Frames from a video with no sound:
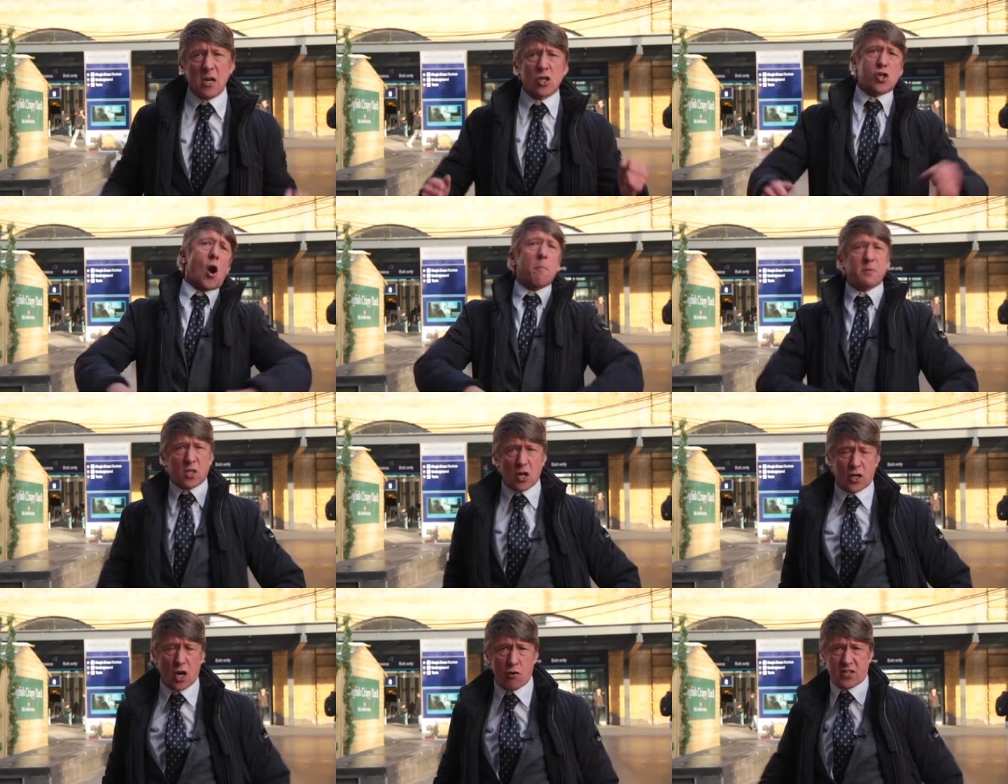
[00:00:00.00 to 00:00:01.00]
of job
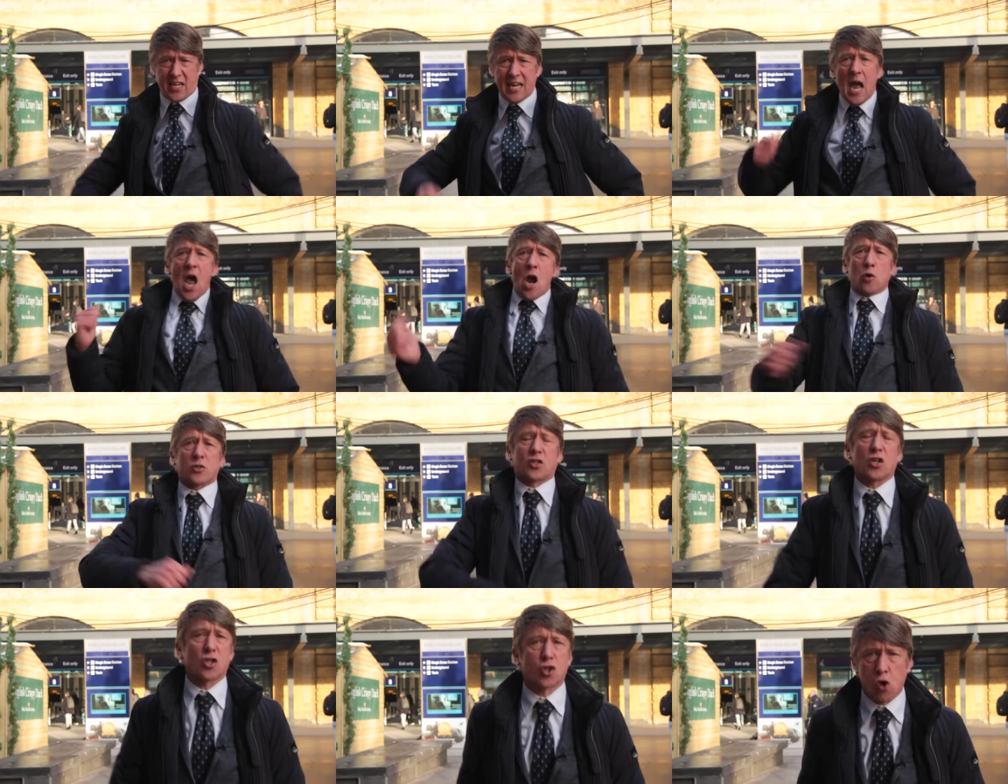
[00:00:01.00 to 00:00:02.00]
security who's
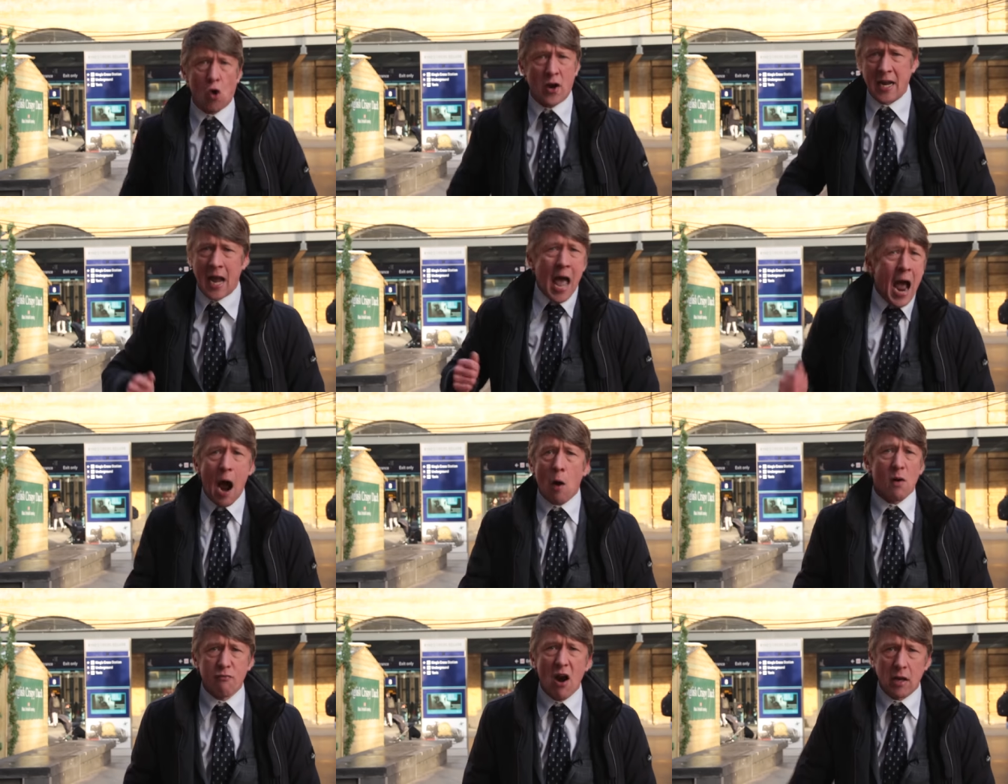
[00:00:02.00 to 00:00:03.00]
destroying
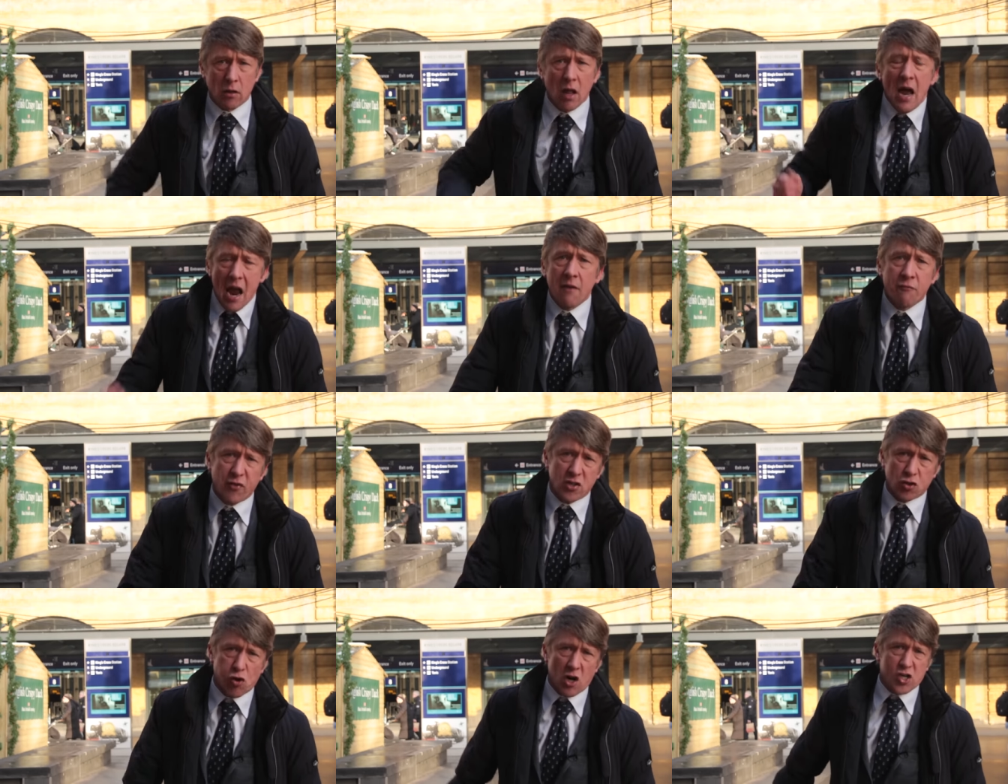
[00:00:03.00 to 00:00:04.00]
our rail
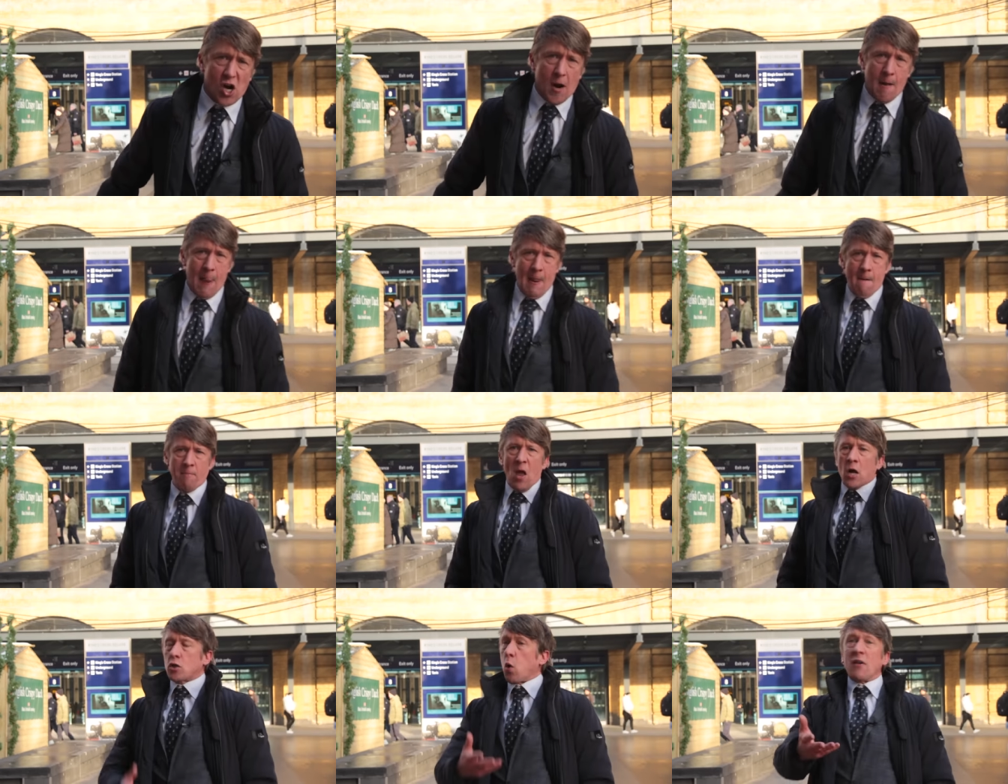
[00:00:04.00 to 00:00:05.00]
infrastructure.
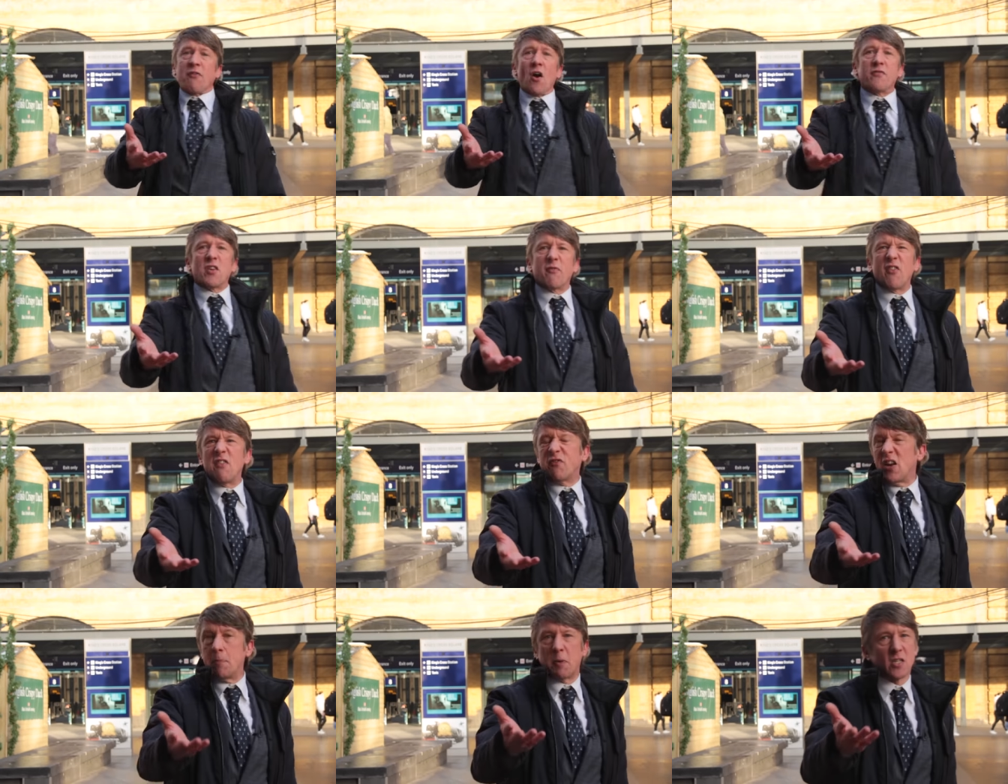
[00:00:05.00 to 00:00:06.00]
25 to
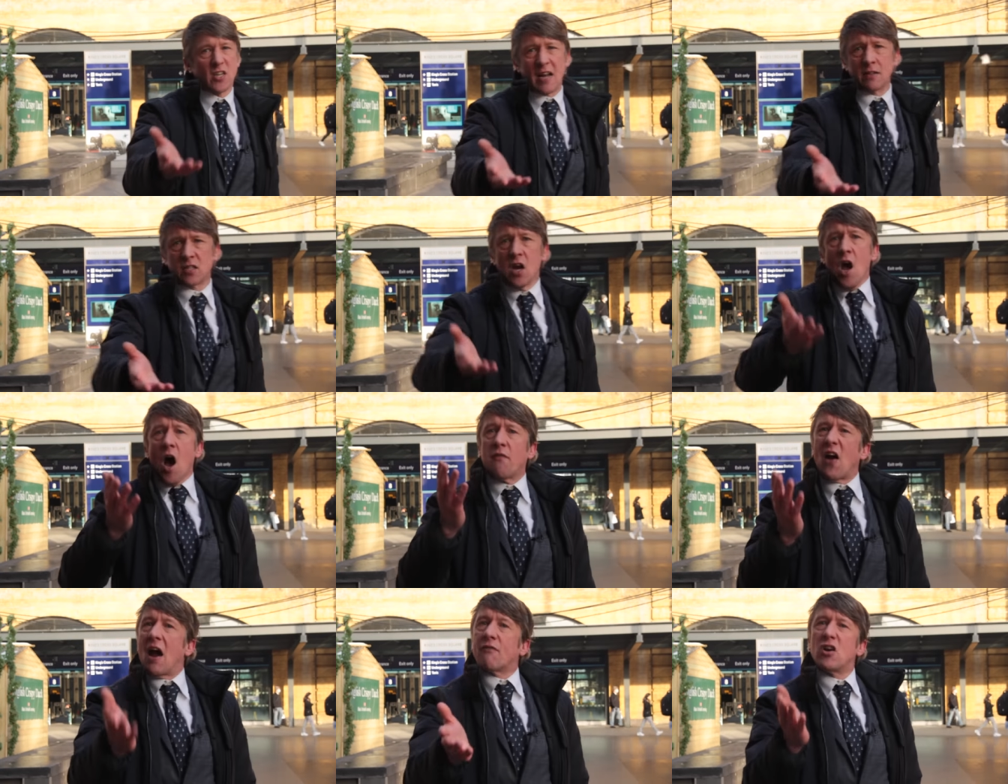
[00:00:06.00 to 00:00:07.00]
50% of
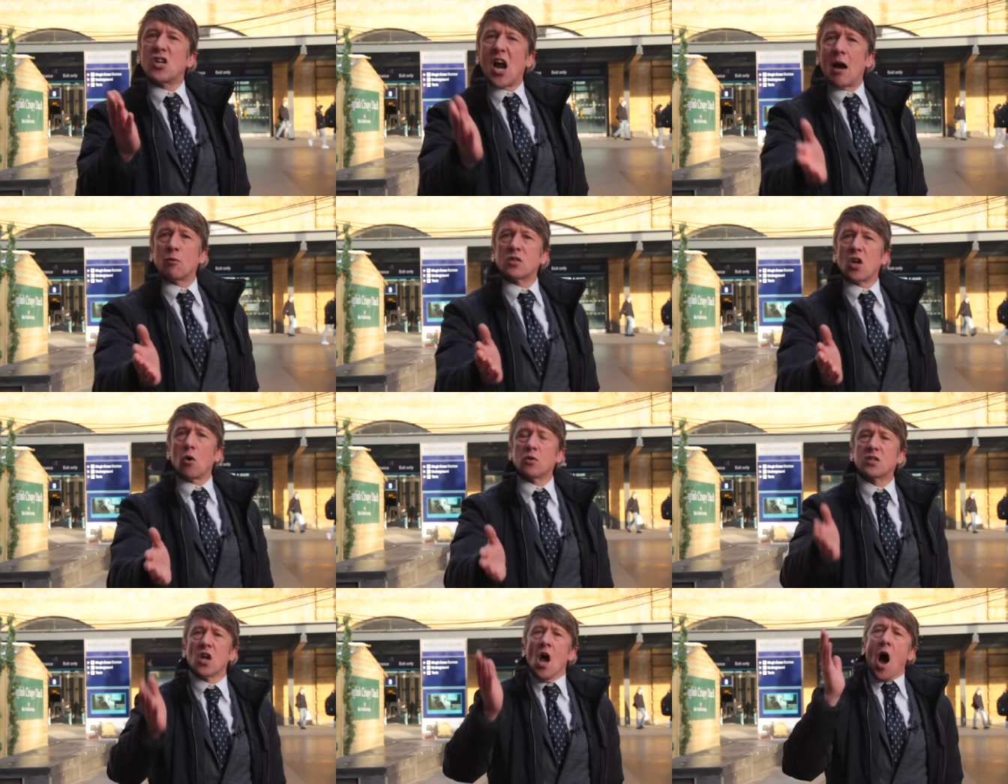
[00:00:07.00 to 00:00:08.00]
average
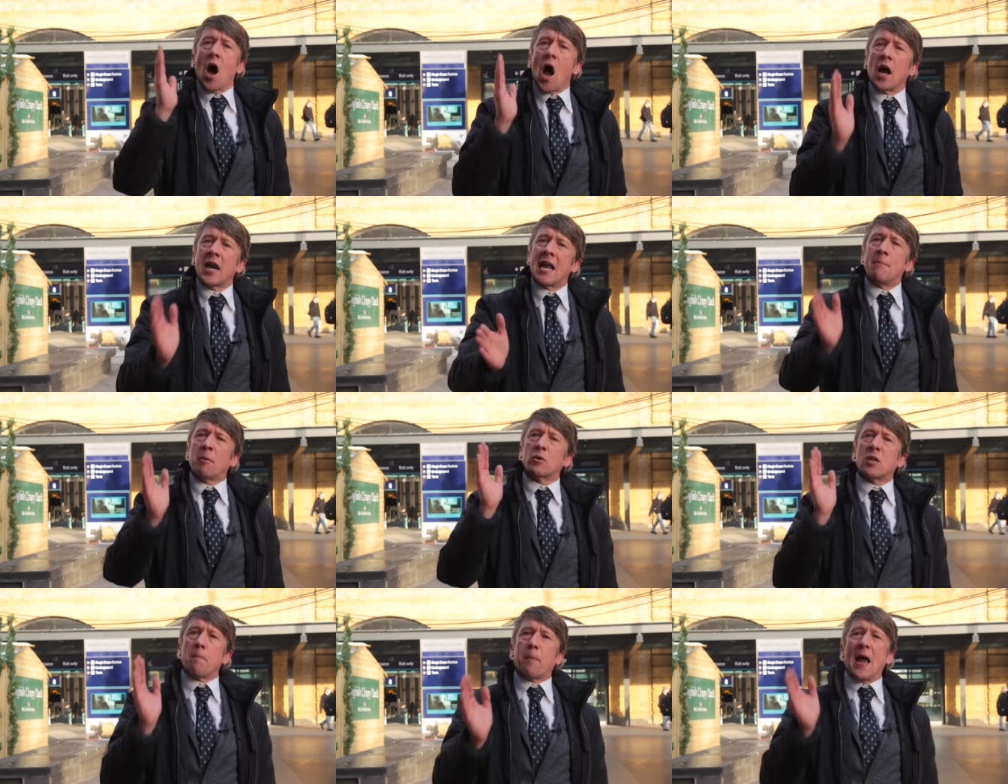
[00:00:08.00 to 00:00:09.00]
households are unable
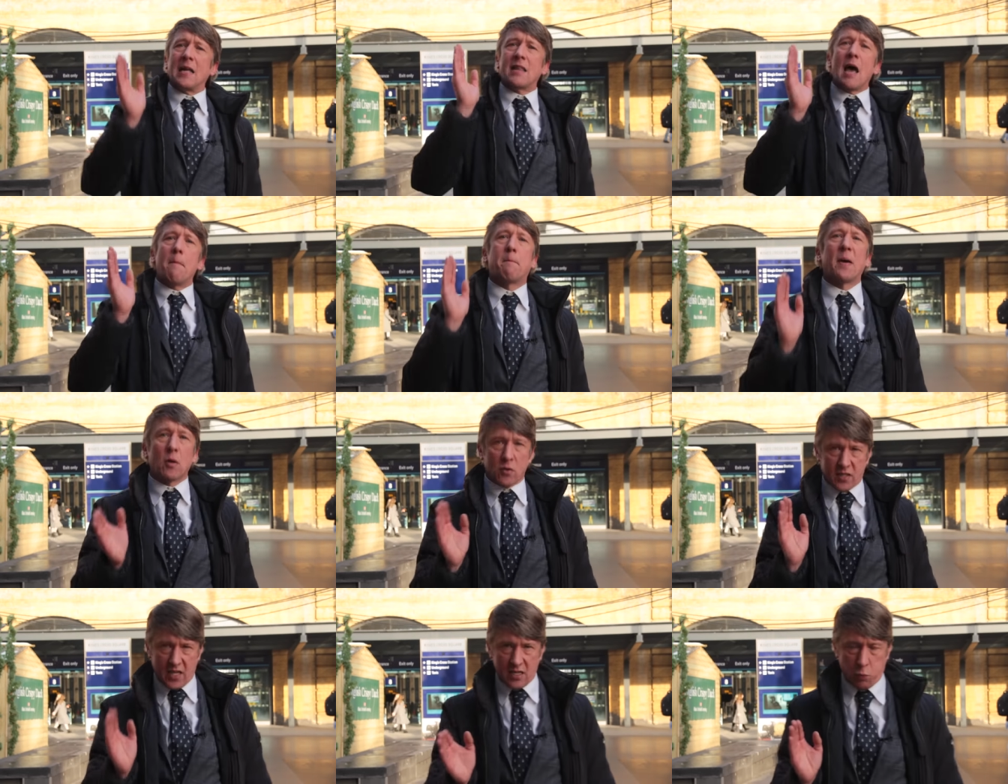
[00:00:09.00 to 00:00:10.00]
to pay their
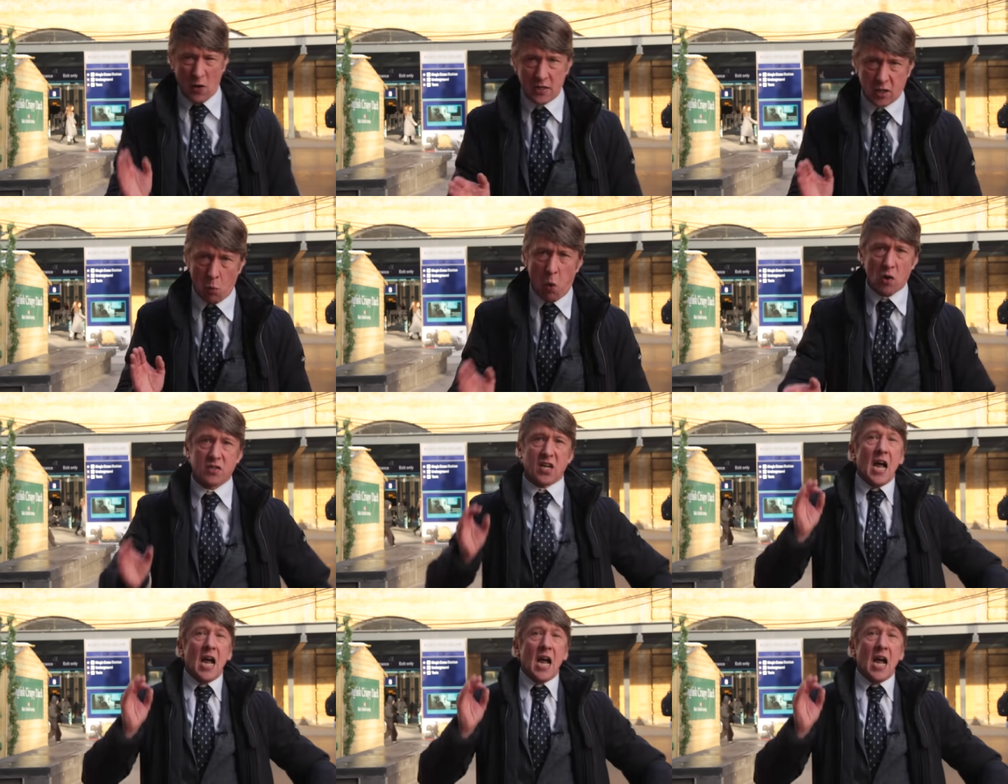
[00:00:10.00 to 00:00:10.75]
bills this winter, whilst